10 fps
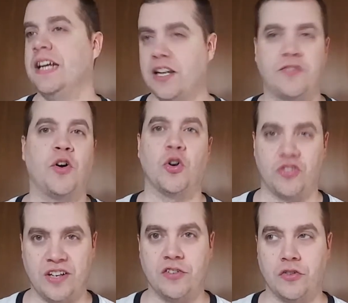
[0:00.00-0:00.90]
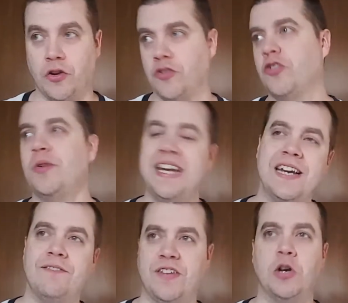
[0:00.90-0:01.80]
as far as insults so he
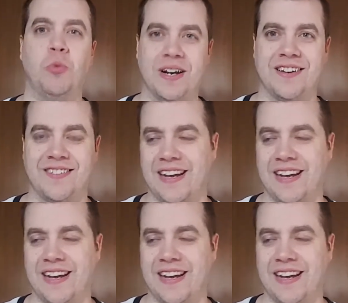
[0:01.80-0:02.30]
can feel what it's